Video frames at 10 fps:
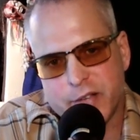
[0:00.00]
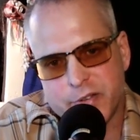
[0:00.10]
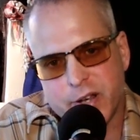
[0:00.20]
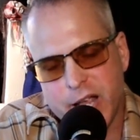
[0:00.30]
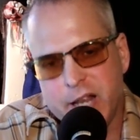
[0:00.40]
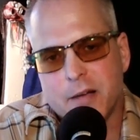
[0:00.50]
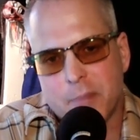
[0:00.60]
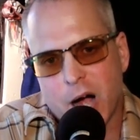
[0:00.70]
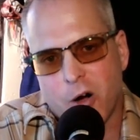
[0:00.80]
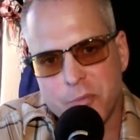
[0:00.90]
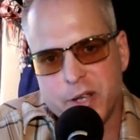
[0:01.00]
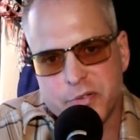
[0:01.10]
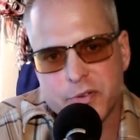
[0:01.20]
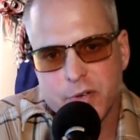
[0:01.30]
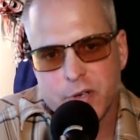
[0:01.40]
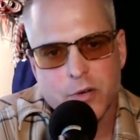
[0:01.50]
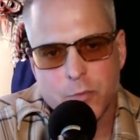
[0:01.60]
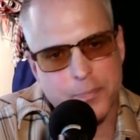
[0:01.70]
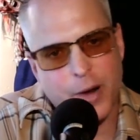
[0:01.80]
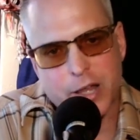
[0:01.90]
And any of my homies would
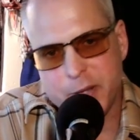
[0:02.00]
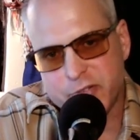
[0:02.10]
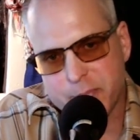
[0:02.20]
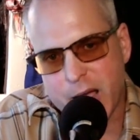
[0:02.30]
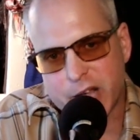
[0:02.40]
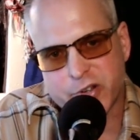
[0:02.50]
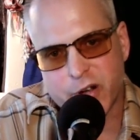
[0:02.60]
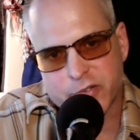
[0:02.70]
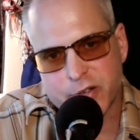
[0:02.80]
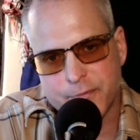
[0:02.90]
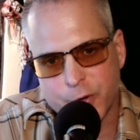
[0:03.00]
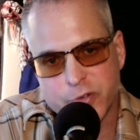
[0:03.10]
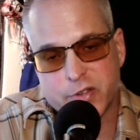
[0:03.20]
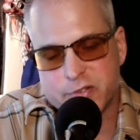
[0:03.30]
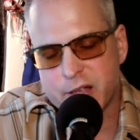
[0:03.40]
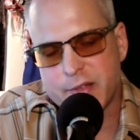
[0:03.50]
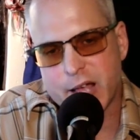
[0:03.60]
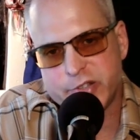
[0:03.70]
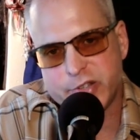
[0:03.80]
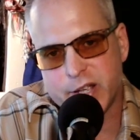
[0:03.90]
probably be smashing on some fools that said that
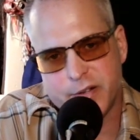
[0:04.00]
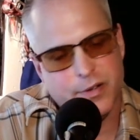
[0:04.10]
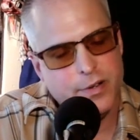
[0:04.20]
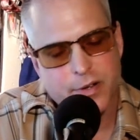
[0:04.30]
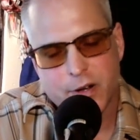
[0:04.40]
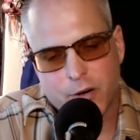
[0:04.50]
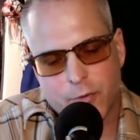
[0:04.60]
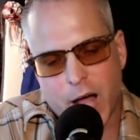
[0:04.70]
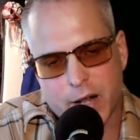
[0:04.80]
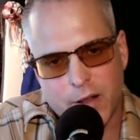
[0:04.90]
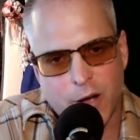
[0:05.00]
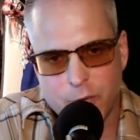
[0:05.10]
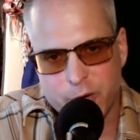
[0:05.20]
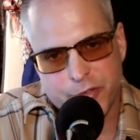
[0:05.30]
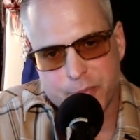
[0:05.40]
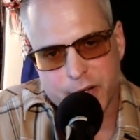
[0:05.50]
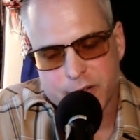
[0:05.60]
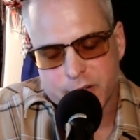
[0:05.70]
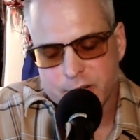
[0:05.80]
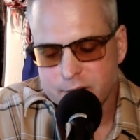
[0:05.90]
shit right along with me.
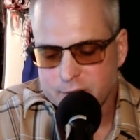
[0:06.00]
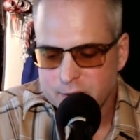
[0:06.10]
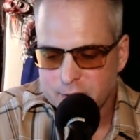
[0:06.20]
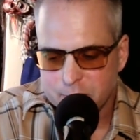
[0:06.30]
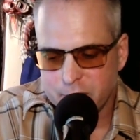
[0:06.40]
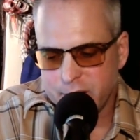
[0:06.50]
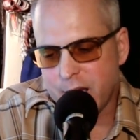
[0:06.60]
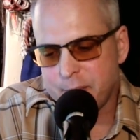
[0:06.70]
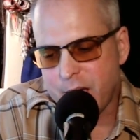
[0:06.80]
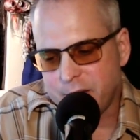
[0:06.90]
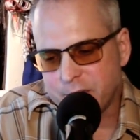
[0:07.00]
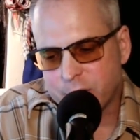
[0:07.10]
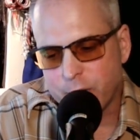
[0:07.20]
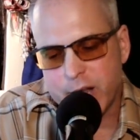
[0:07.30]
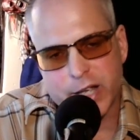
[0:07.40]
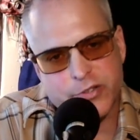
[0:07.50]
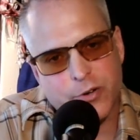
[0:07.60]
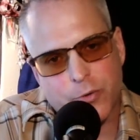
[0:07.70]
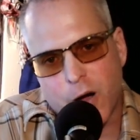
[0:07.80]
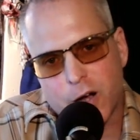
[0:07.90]
But yeah, man, the critics are
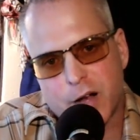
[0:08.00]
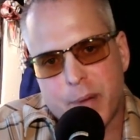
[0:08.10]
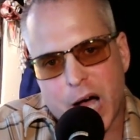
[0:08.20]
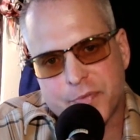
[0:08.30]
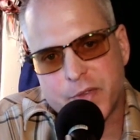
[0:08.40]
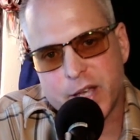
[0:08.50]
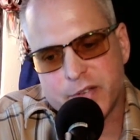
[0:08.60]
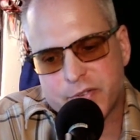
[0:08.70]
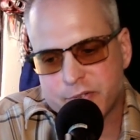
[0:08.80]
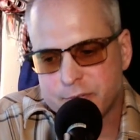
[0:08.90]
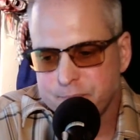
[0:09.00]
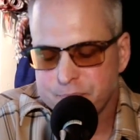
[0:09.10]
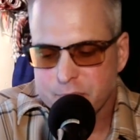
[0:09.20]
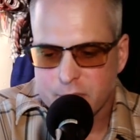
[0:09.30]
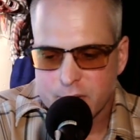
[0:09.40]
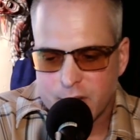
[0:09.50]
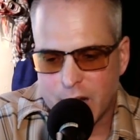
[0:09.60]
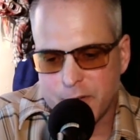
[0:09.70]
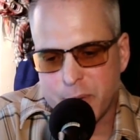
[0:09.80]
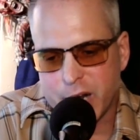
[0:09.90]
wrong about this.
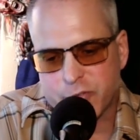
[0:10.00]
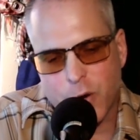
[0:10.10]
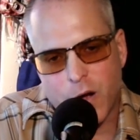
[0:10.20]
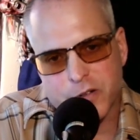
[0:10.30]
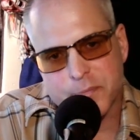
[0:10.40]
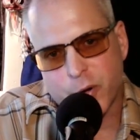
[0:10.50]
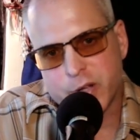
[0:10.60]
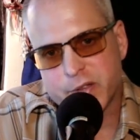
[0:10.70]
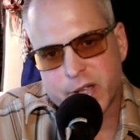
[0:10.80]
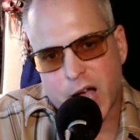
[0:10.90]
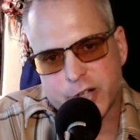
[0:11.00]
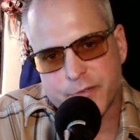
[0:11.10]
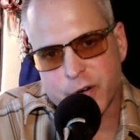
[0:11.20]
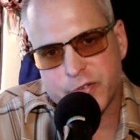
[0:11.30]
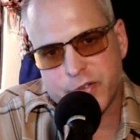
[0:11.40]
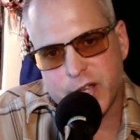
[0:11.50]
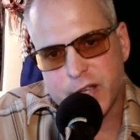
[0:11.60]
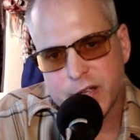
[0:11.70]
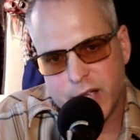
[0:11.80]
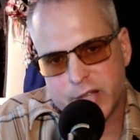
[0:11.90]
Everybody's wrong to point the controversy.
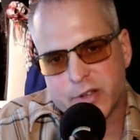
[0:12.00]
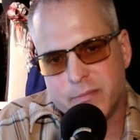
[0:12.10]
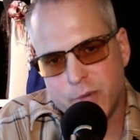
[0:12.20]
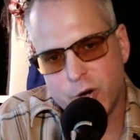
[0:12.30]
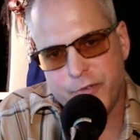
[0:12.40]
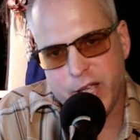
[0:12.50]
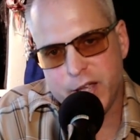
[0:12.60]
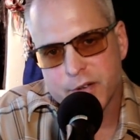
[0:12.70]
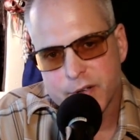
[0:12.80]
It's a movie.